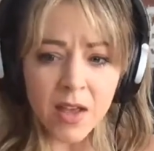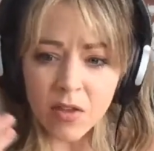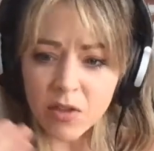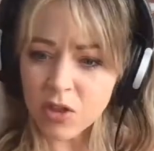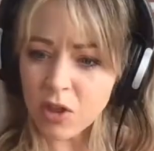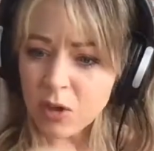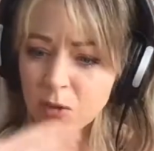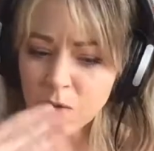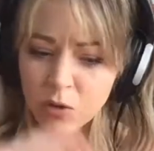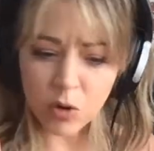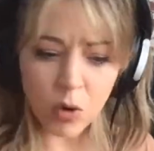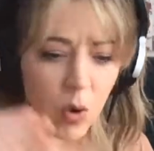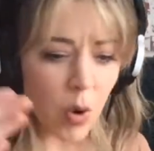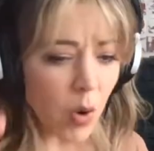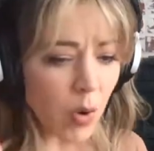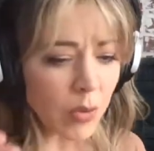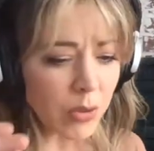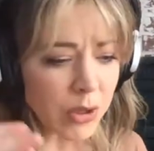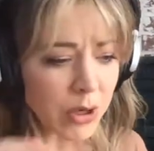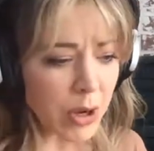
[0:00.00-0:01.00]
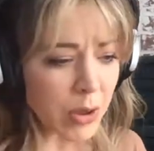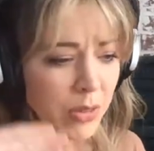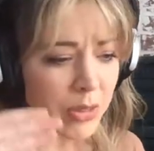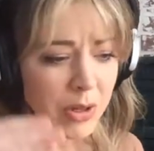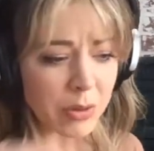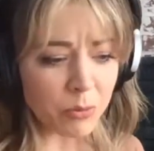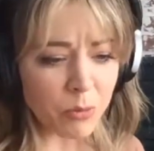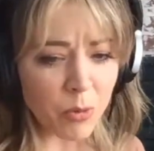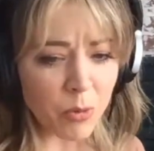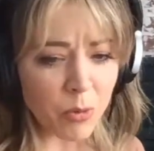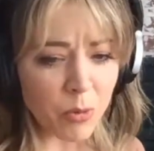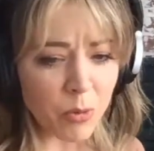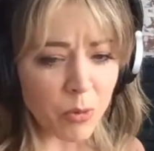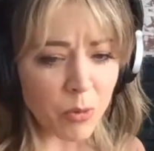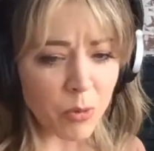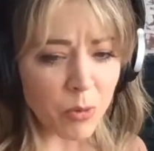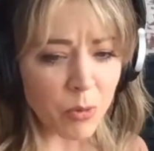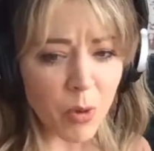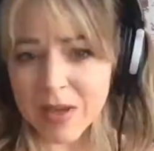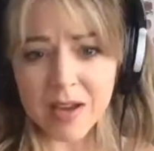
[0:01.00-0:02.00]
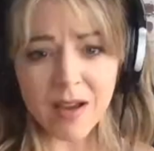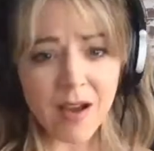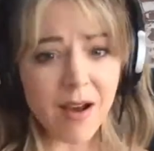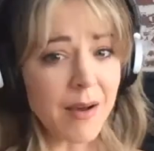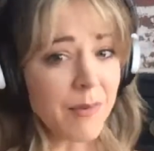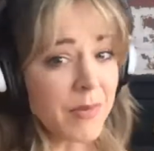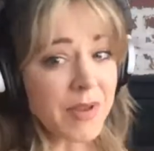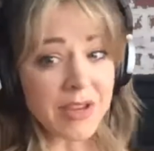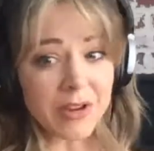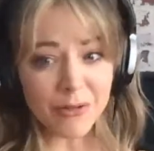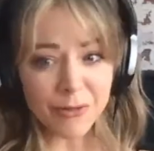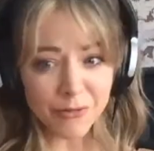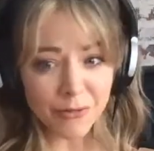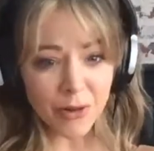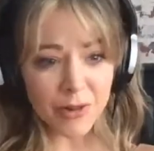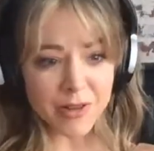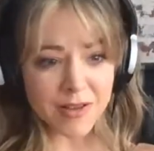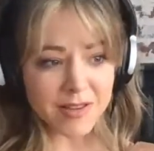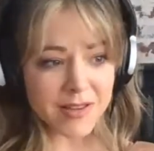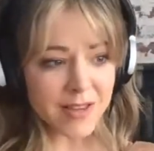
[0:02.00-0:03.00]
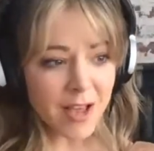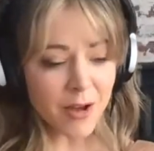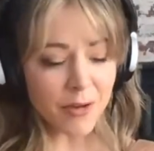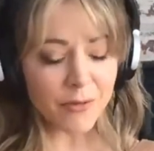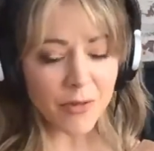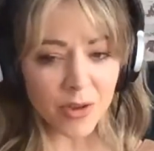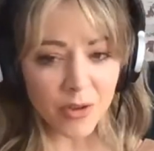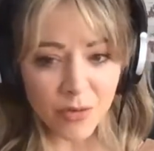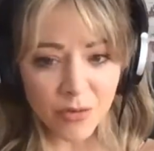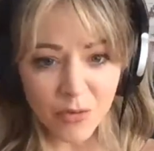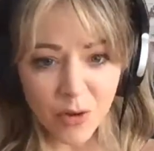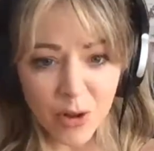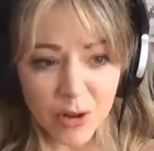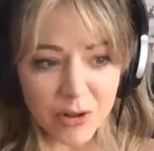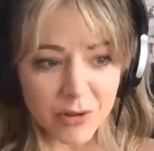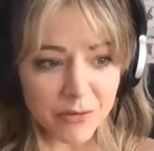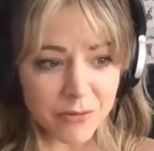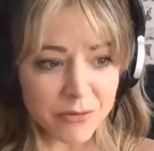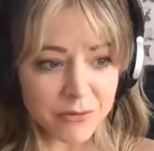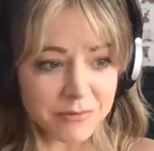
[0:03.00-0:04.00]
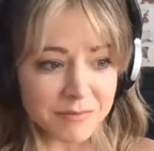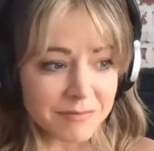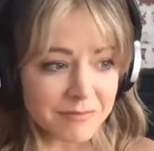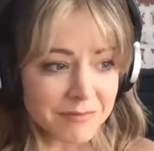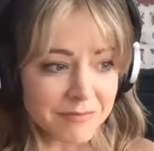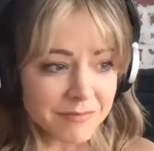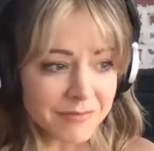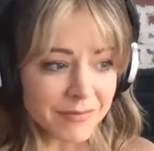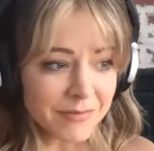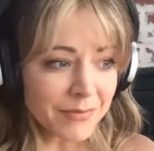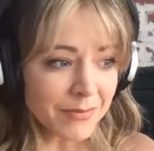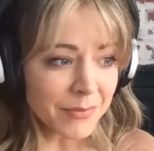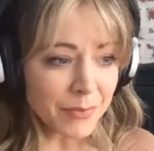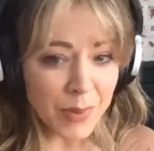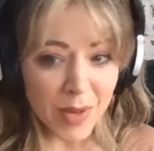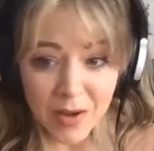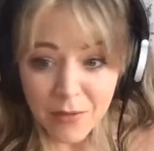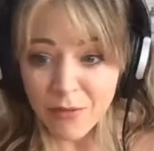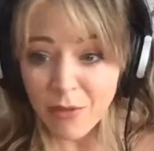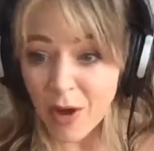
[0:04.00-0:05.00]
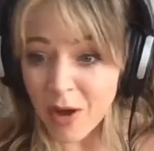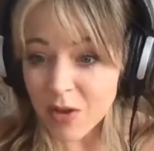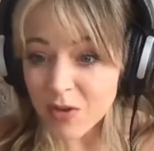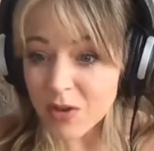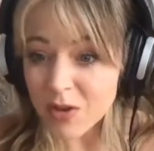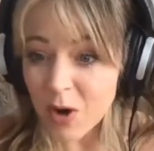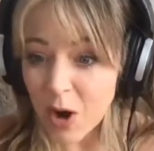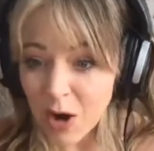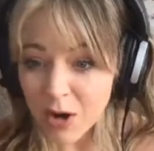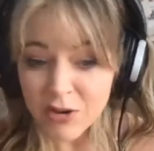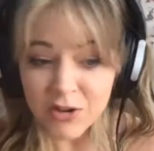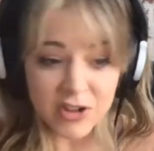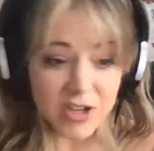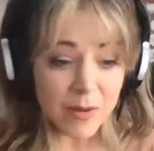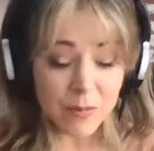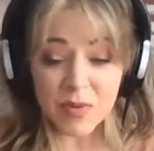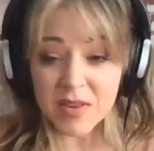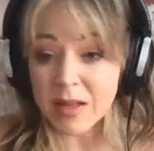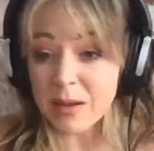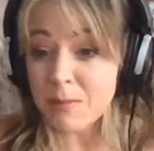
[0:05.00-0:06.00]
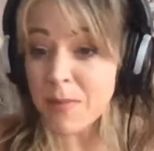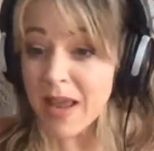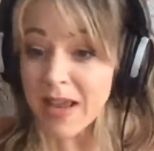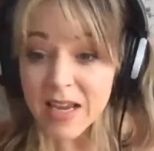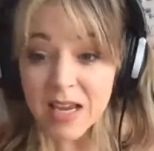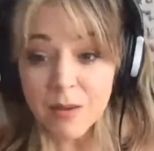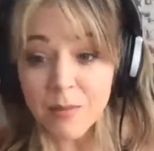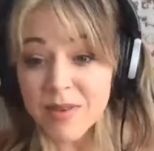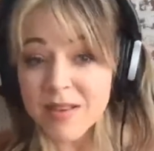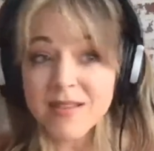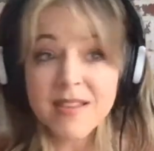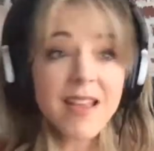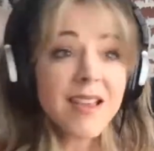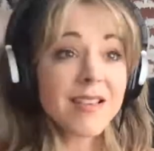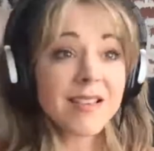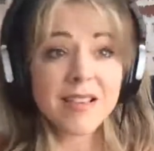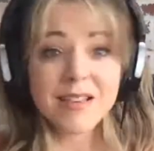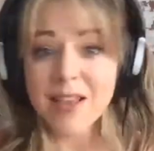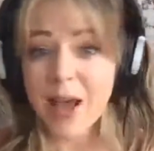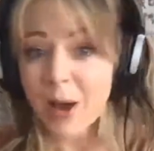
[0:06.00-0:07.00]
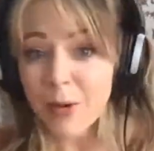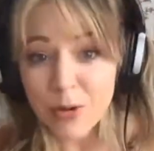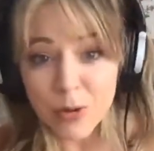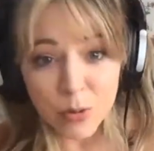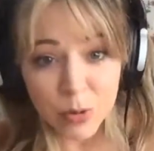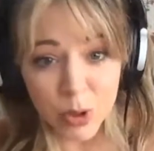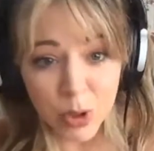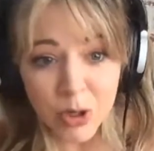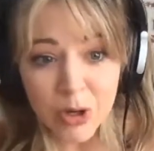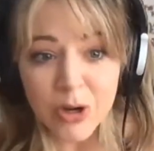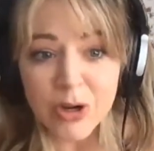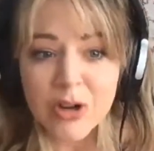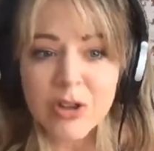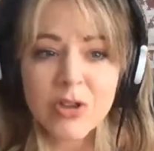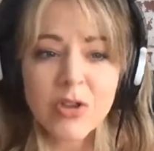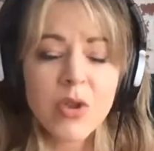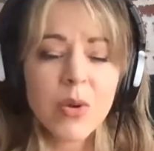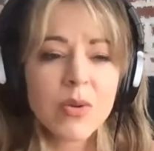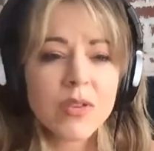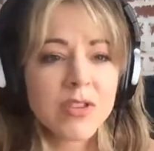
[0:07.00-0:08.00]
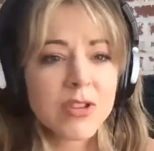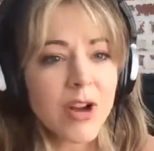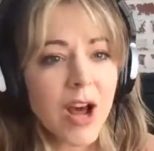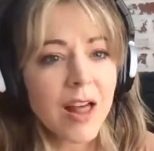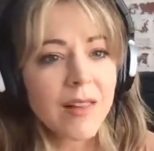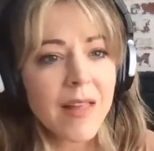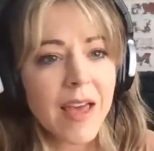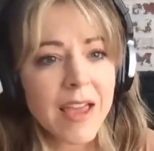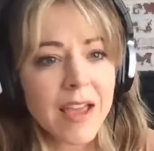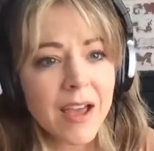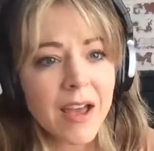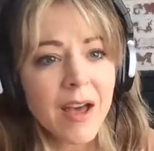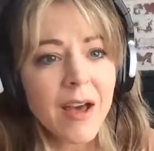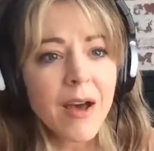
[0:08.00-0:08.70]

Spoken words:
the goal, the road to becoming your fullest self is full of pitfalls and hardships, and making mistakes is how you learn. And so it's not like,